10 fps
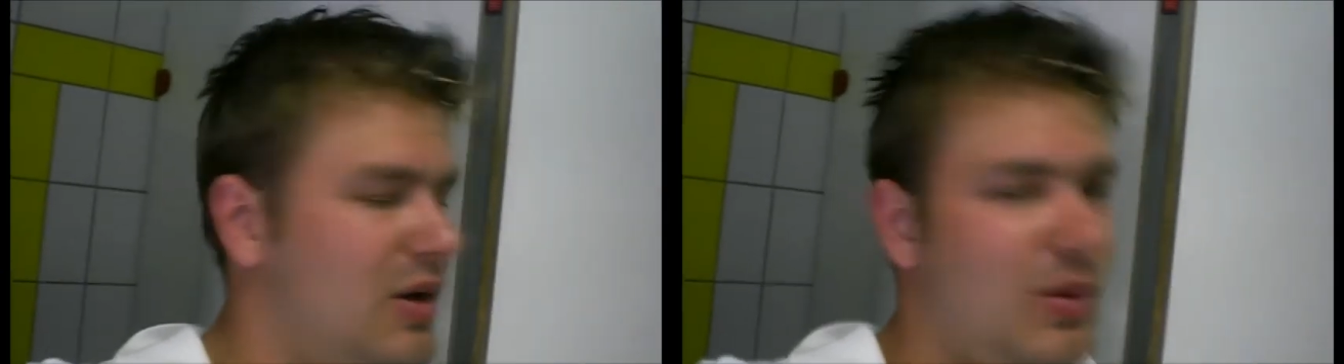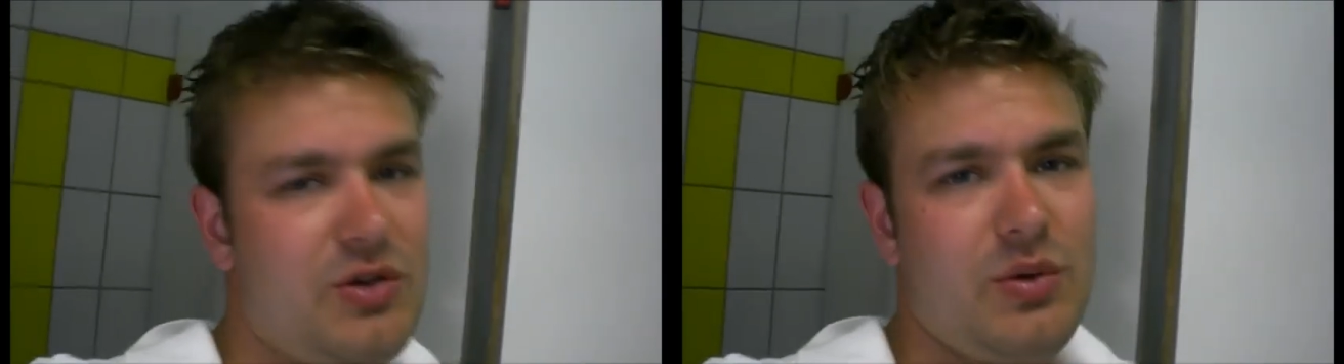
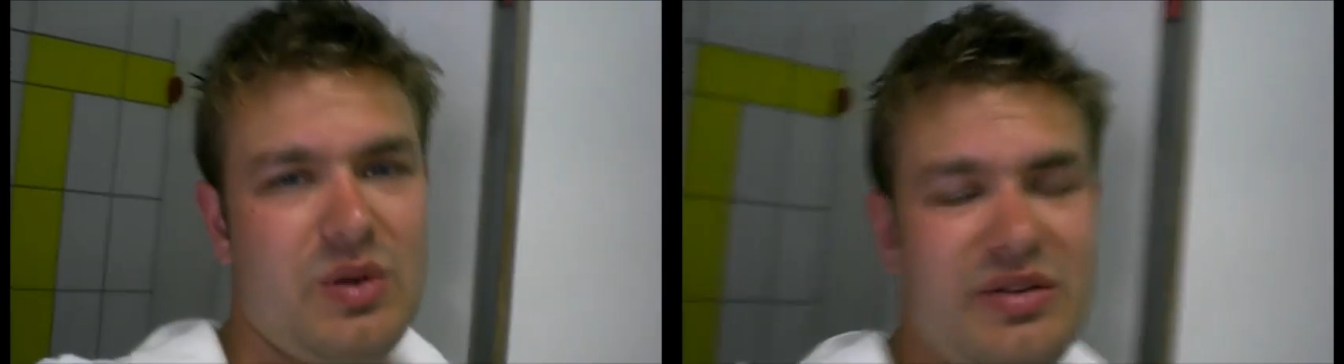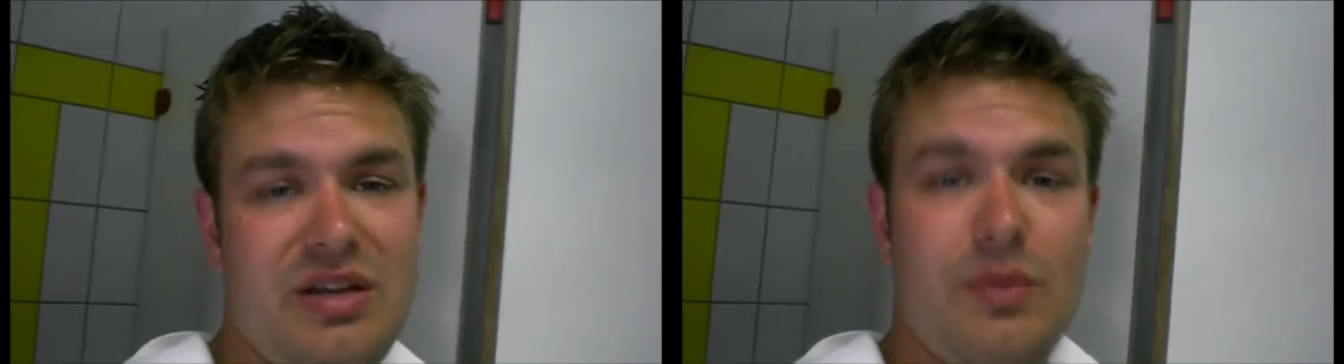in which we
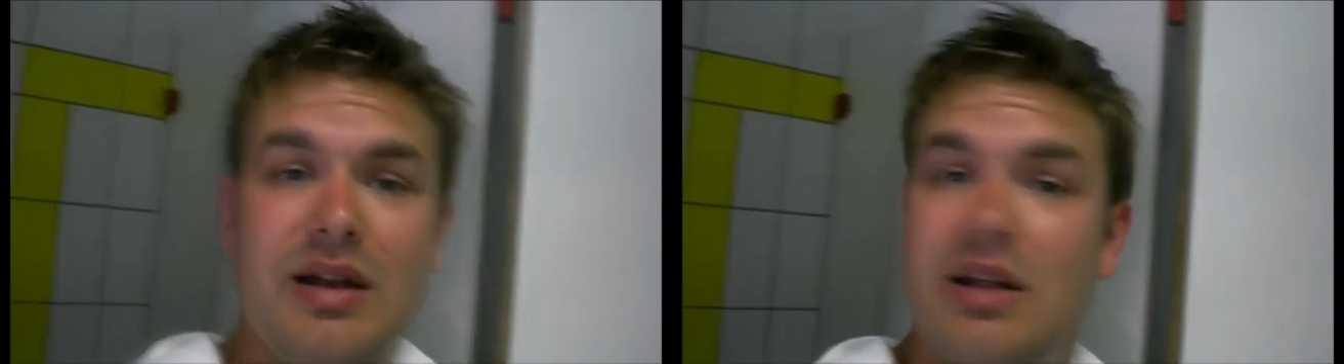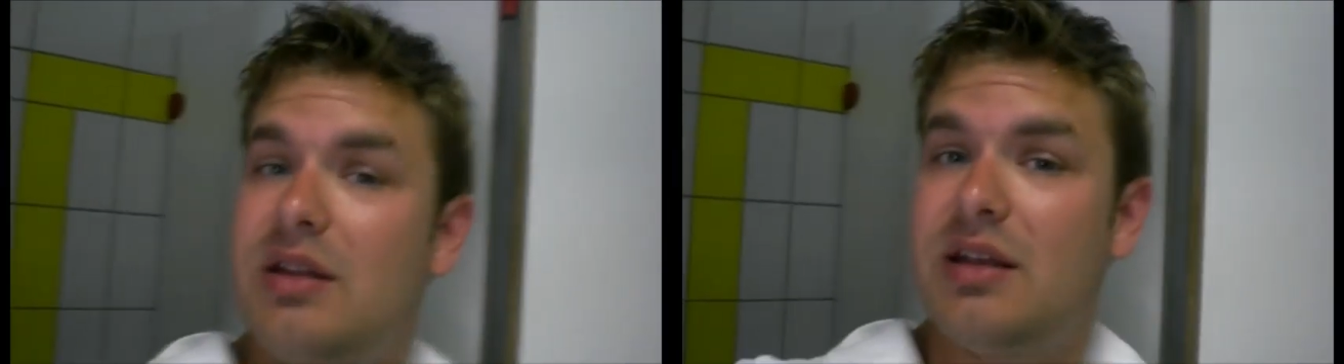will see
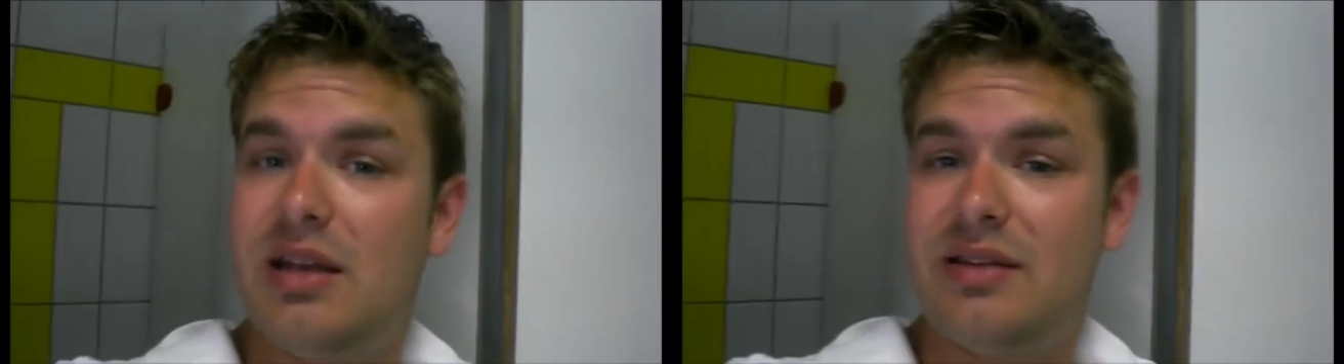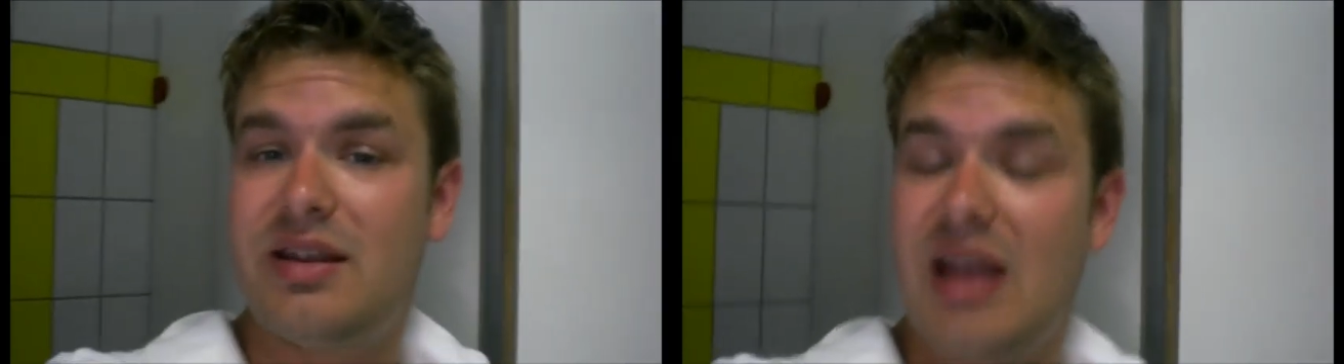whether the
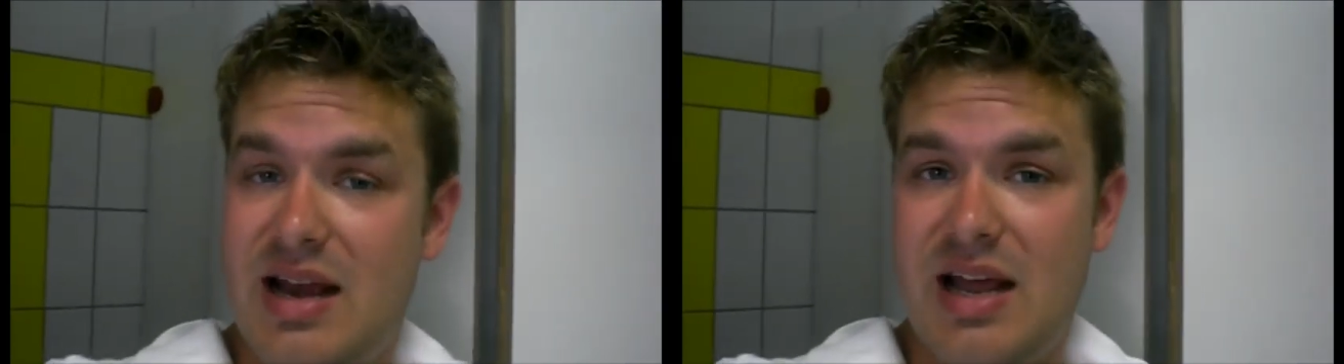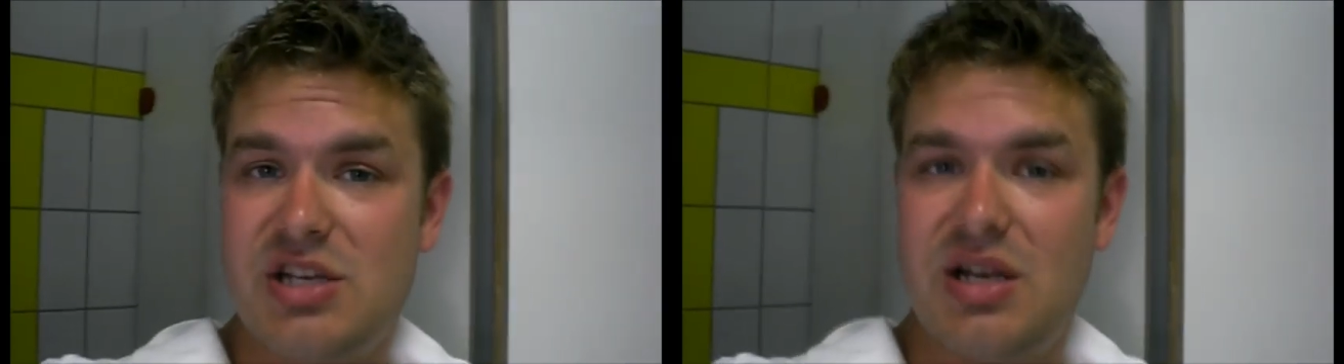kids
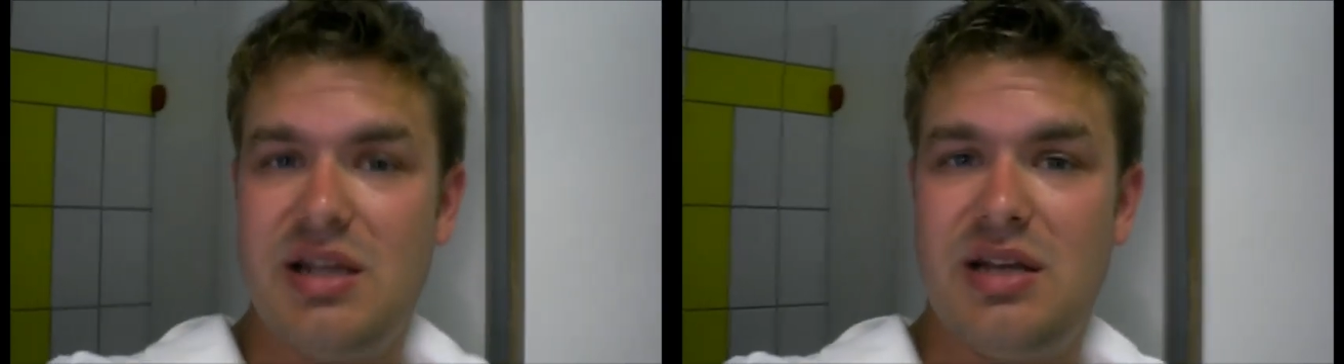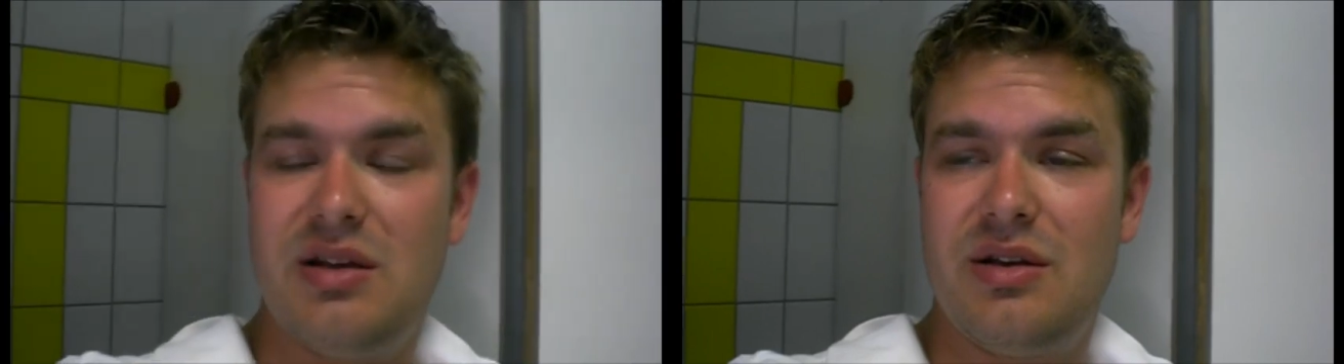can
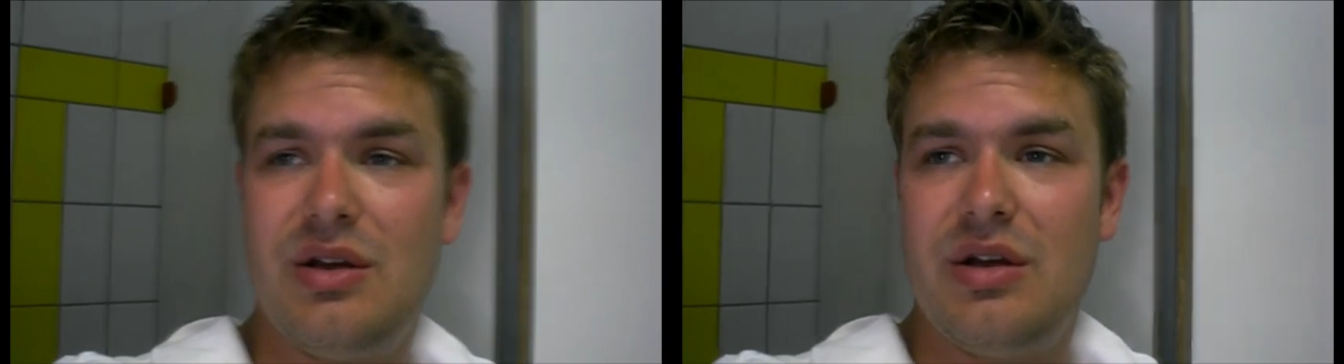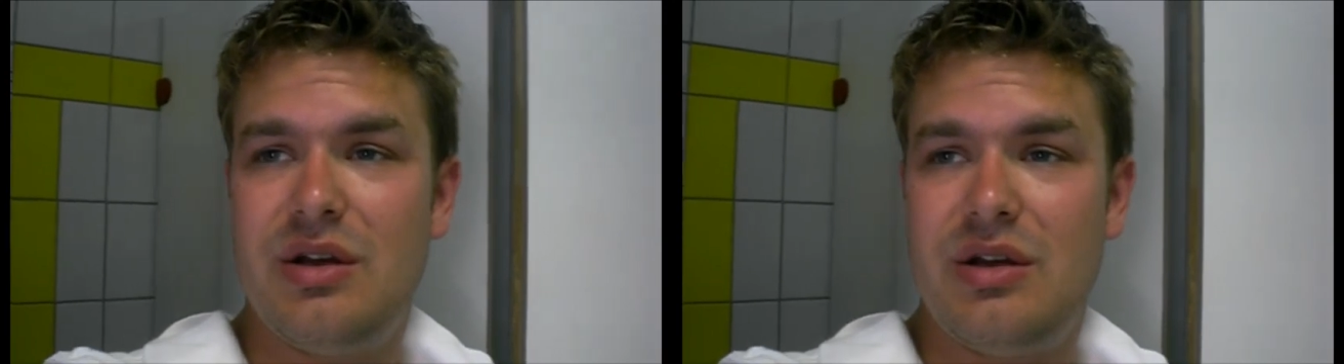actually
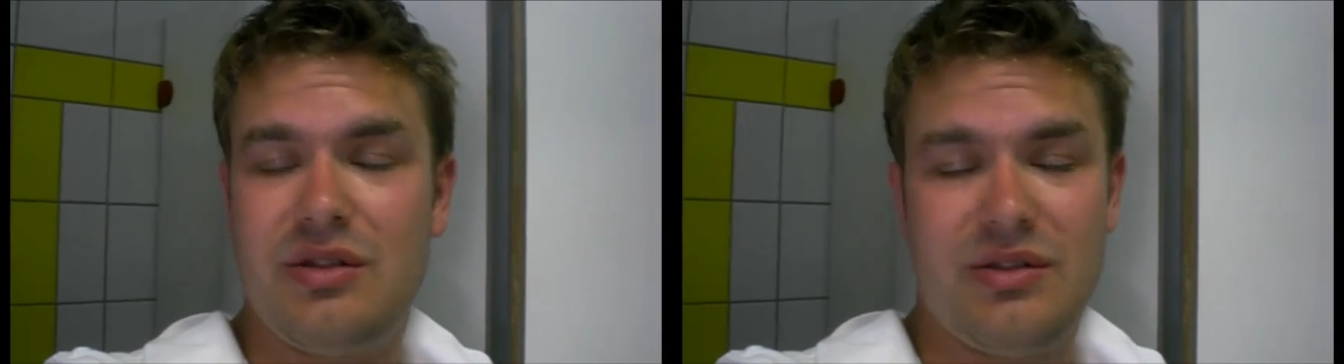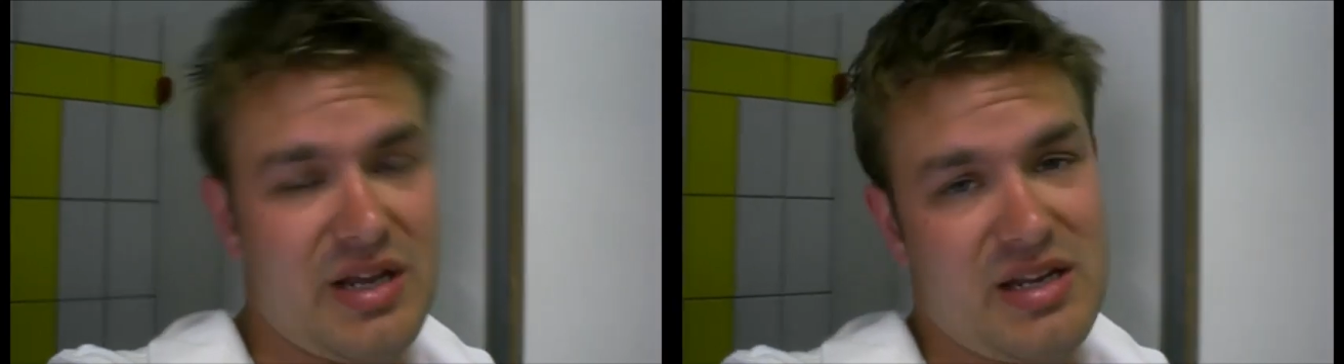
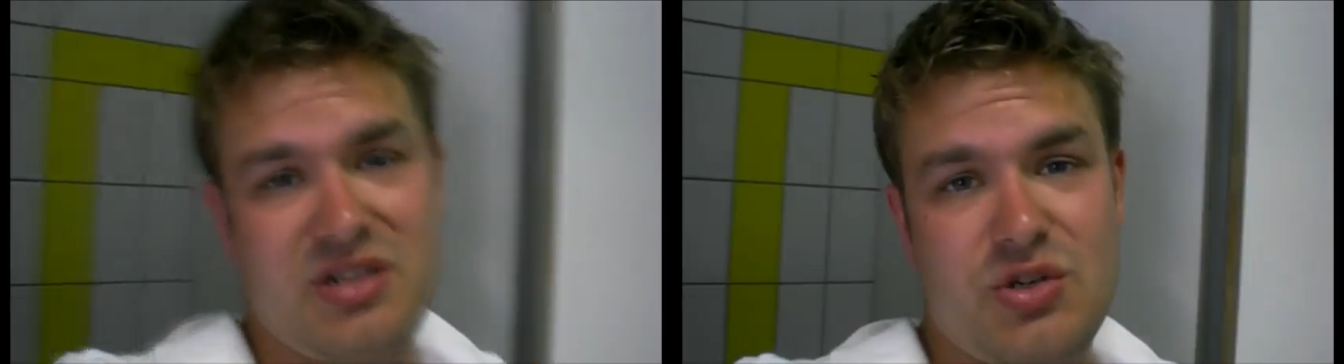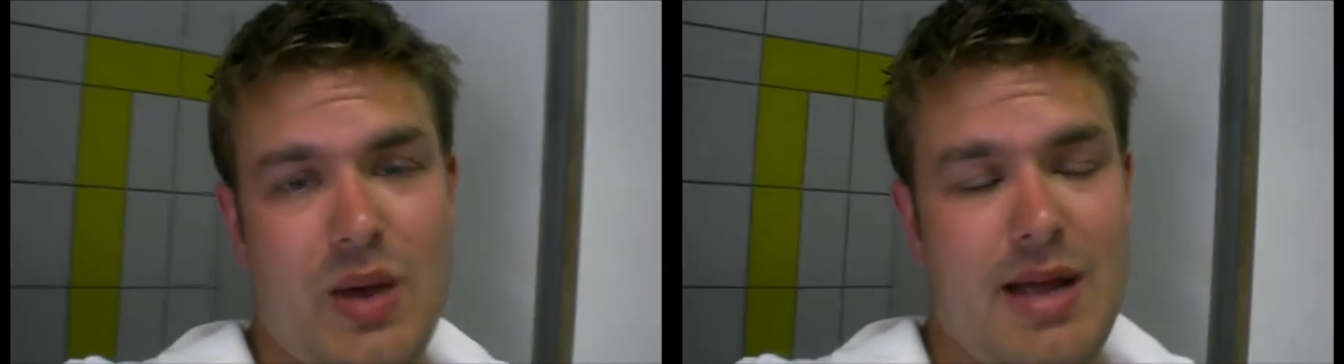
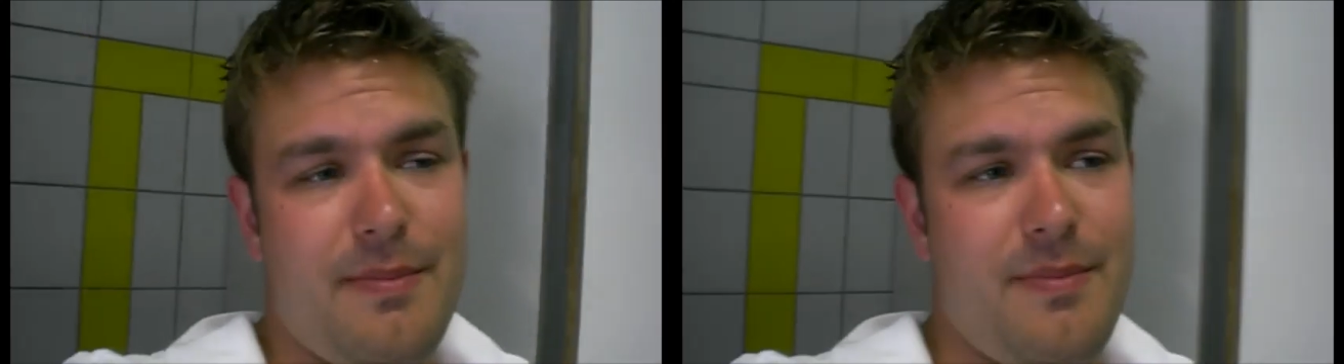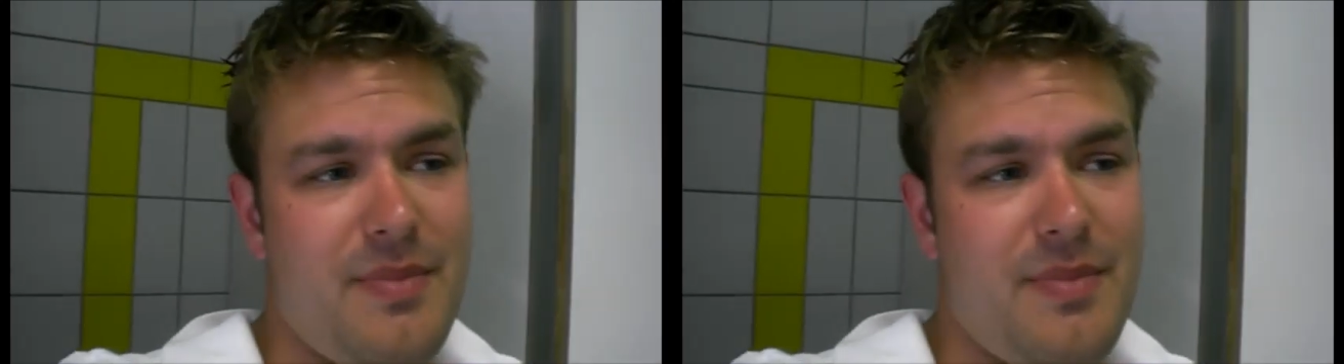test swim.